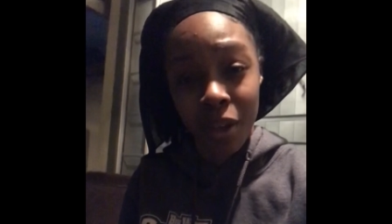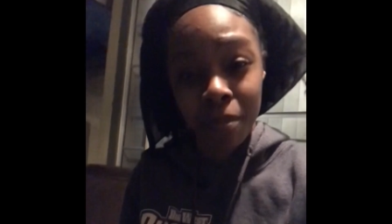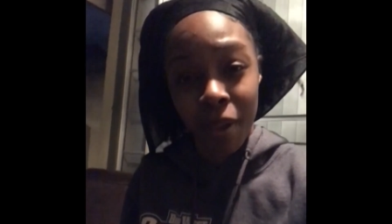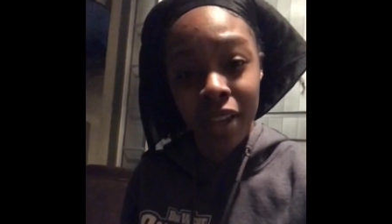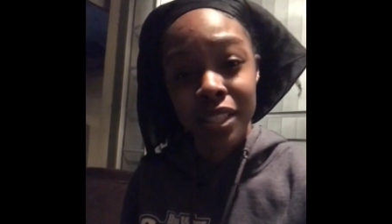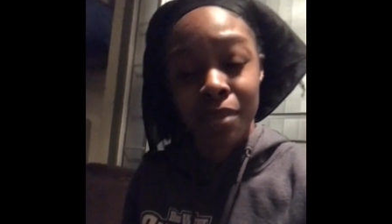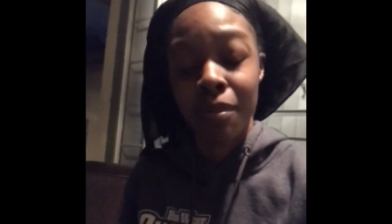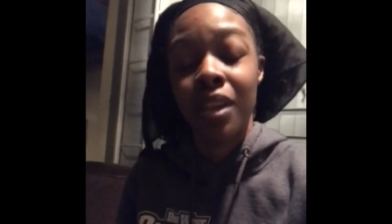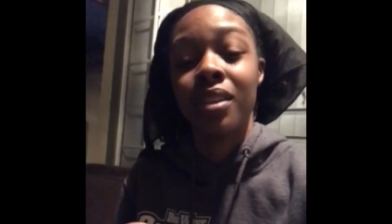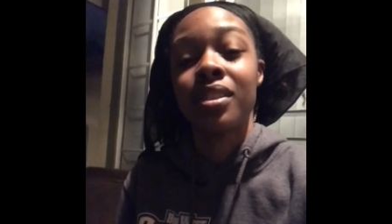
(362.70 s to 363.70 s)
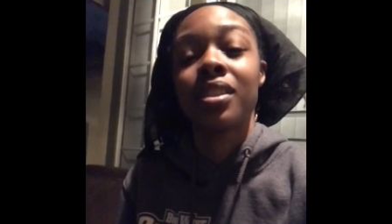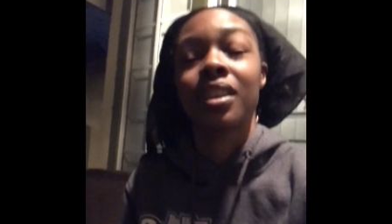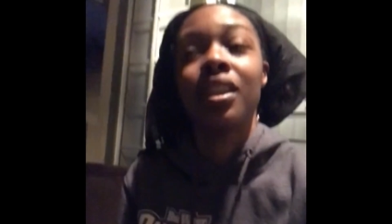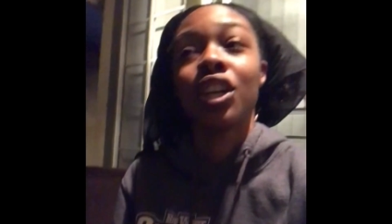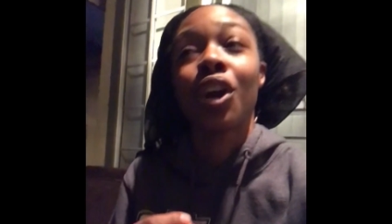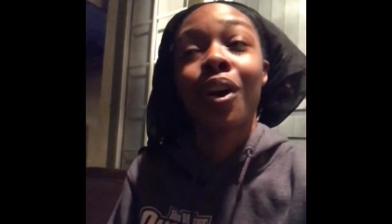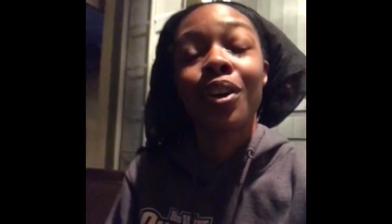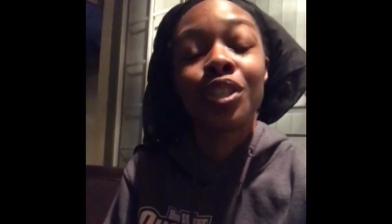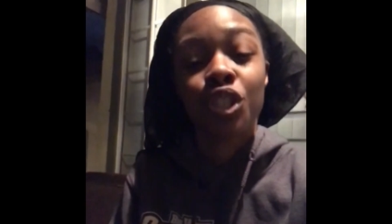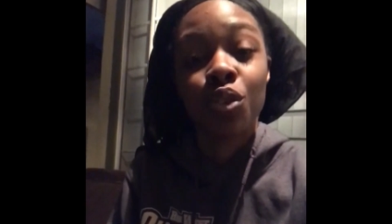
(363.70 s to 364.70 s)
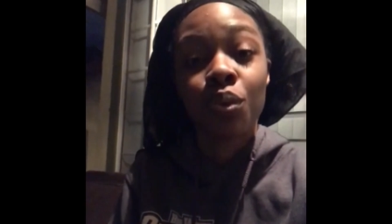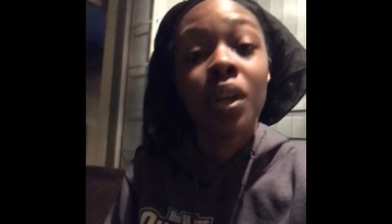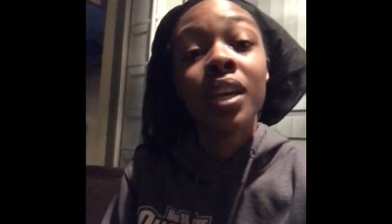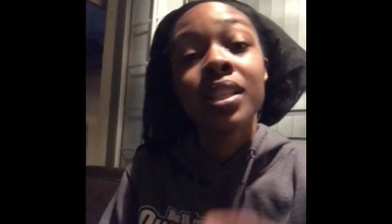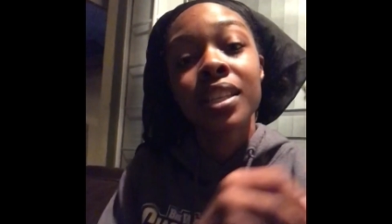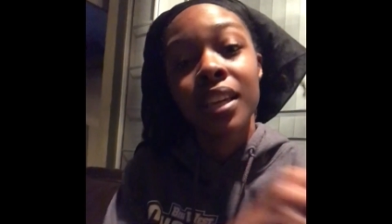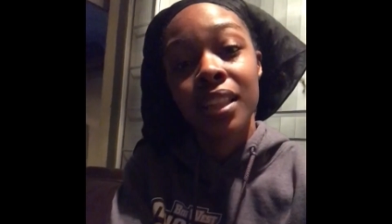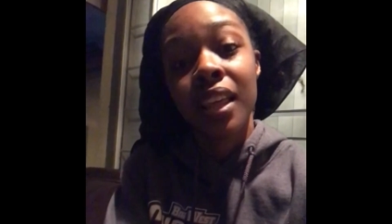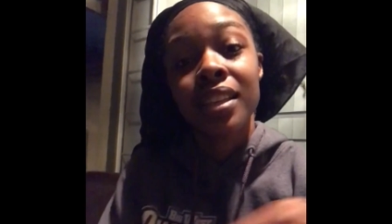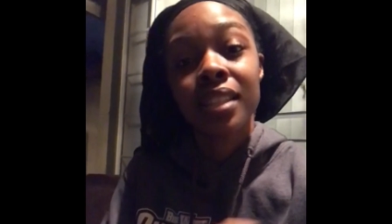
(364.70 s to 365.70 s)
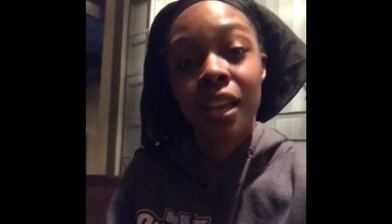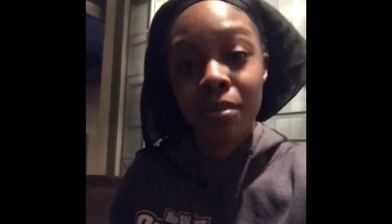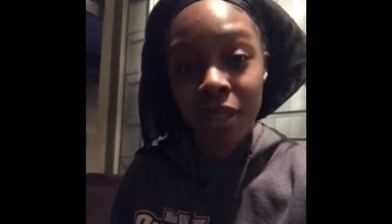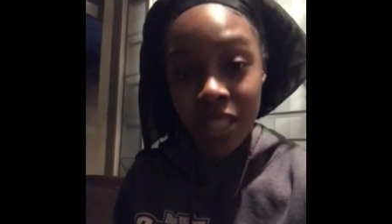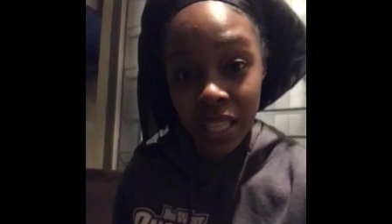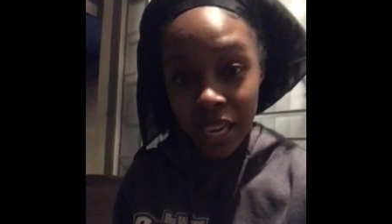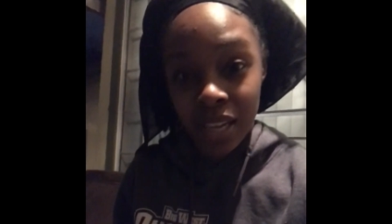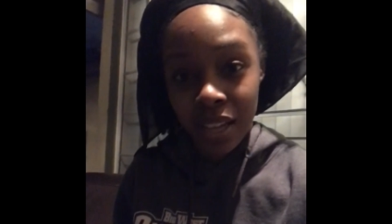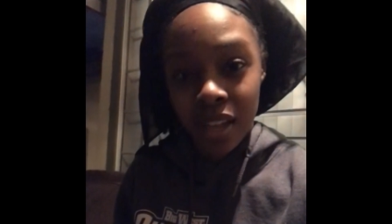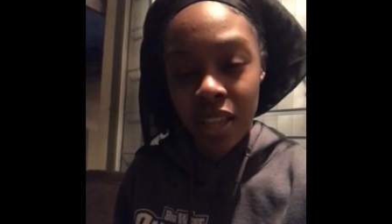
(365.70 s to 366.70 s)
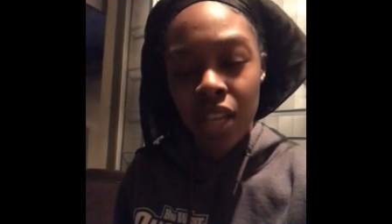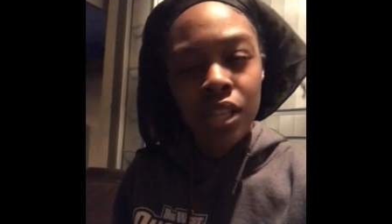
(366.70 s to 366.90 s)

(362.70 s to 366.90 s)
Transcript: come back to me, it's to encourage you to get that same thing that I got.